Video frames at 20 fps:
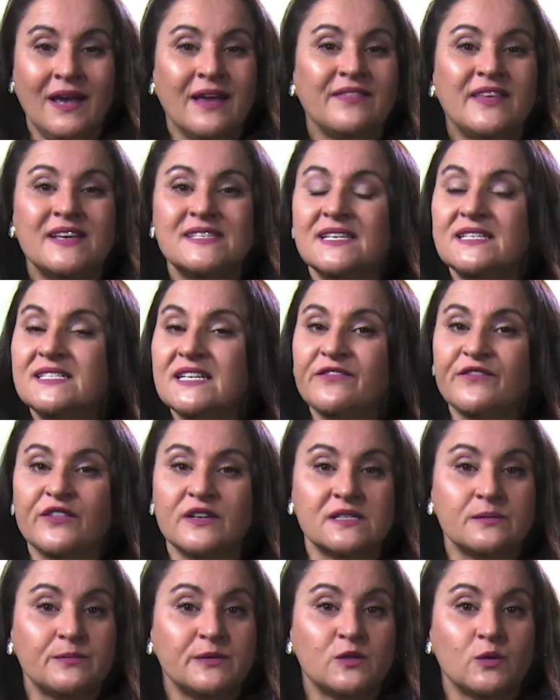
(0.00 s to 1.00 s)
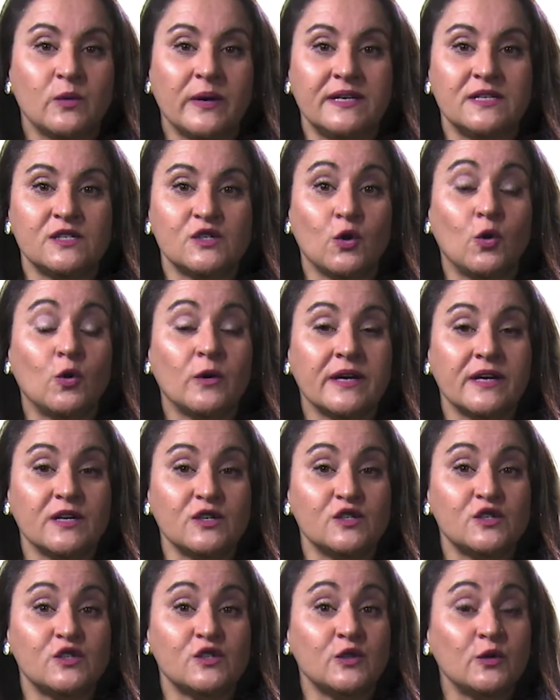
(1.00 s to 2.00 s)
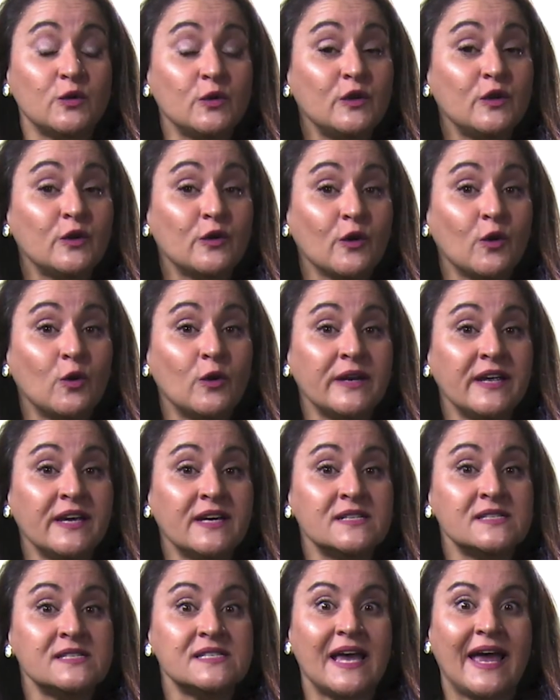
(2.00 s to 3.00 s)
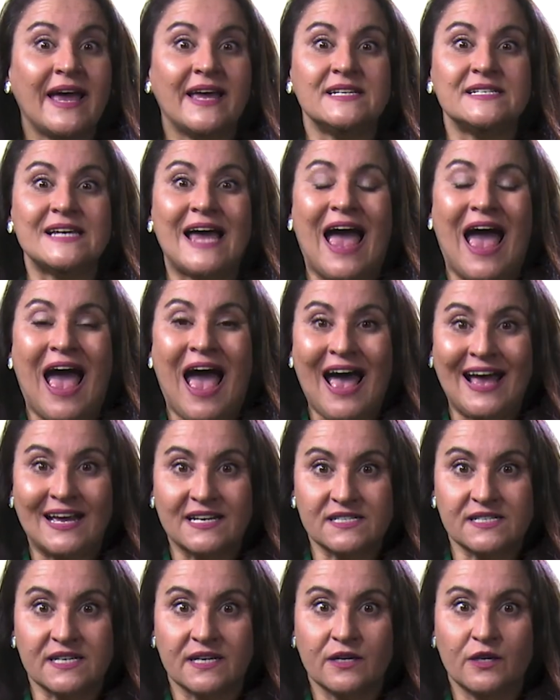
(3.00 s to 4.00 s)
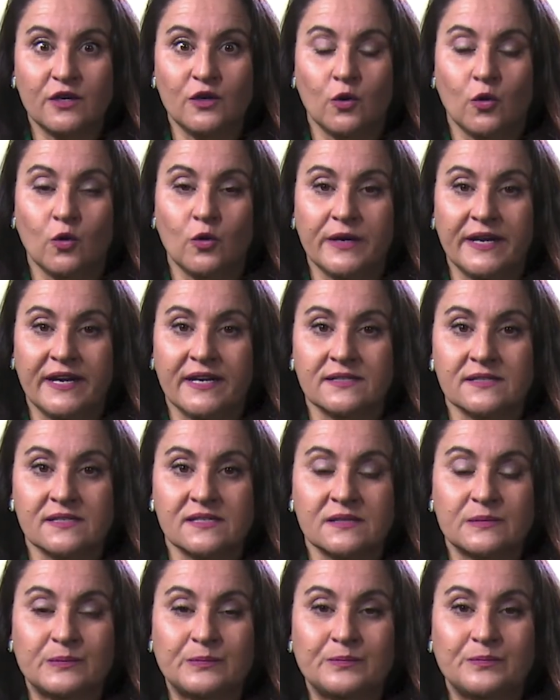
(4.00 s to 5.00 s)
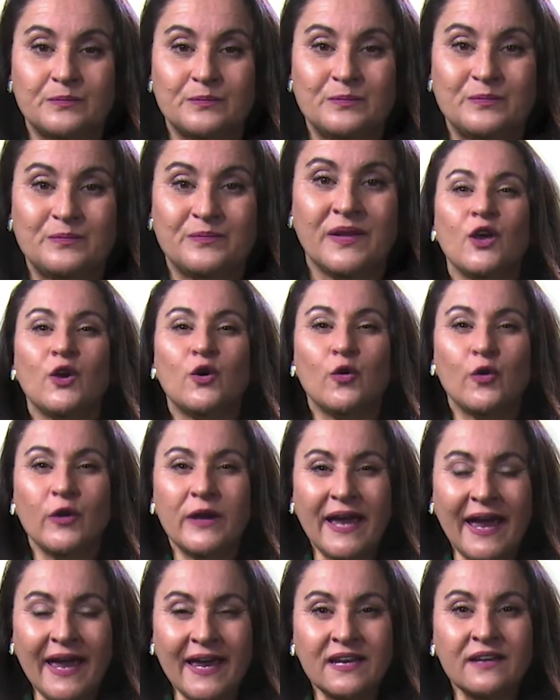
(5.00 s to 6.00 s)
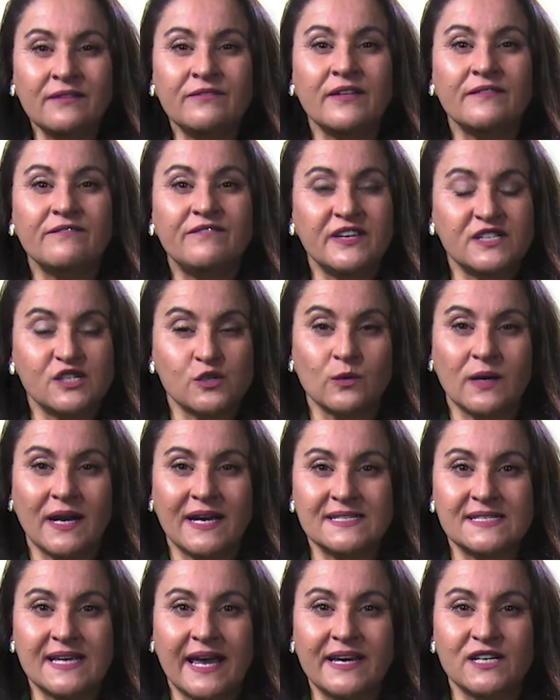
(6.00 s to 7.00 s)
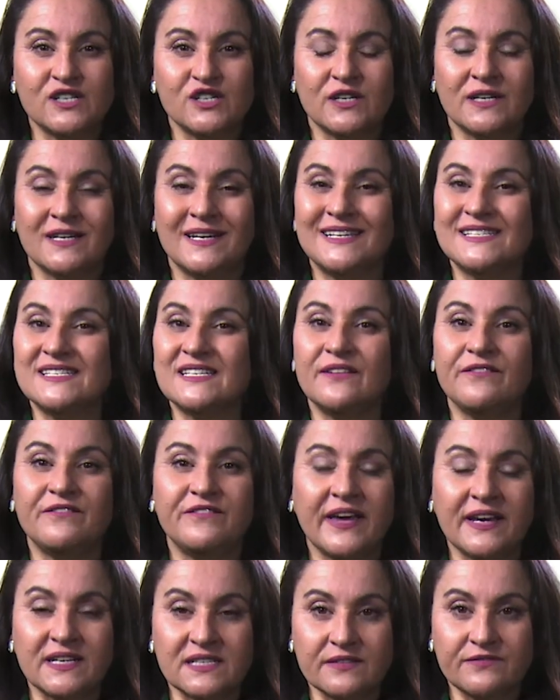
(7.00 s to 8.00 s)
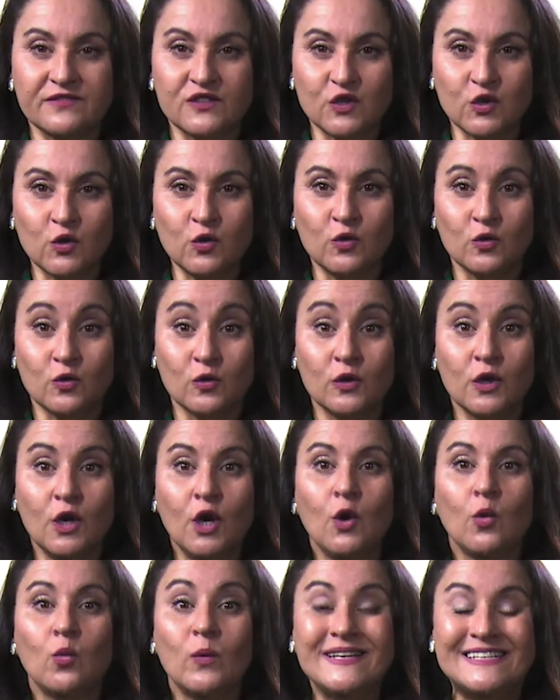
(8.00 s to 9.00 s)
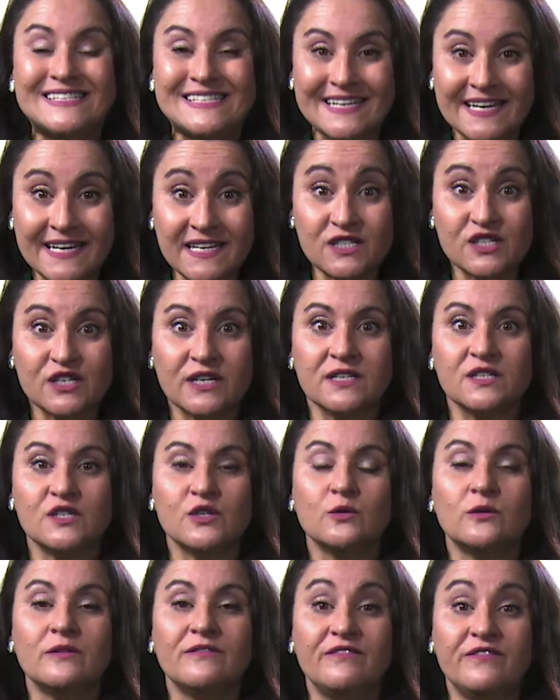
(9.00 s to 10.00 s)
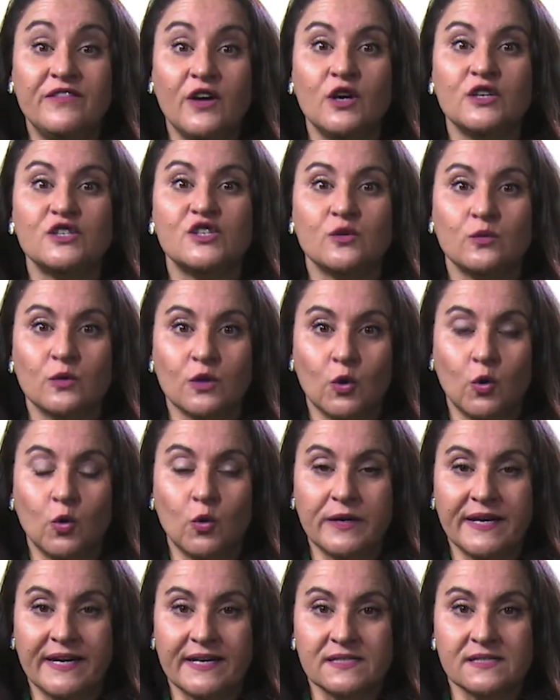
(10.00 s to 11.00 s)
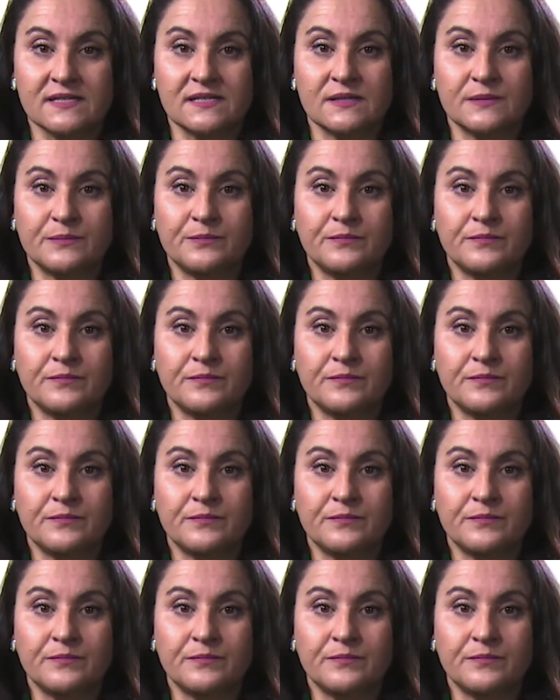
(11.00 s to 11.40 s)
There's a difference between talking to your audience and at your audience. Creative visualization is an effective tool when teaching to a virtual audience.